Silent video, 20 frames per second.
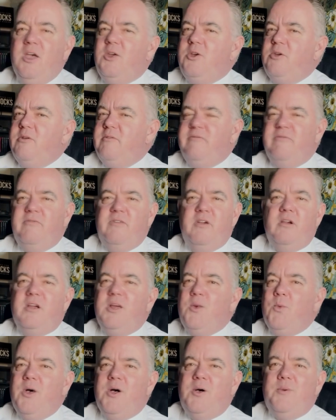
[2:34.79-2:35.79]
could
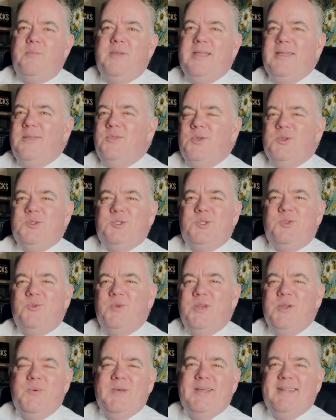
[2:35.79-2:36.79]
very well be those
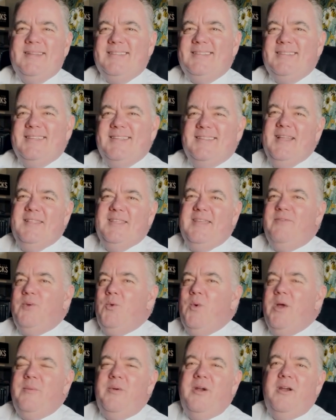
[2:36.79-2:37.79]
three witnesses
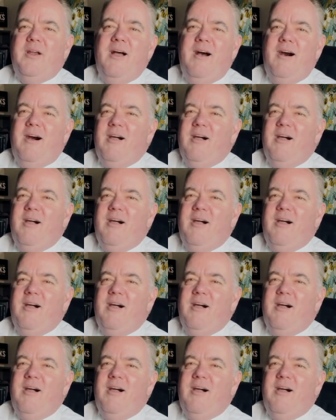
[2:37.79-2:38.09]
David Whitmer,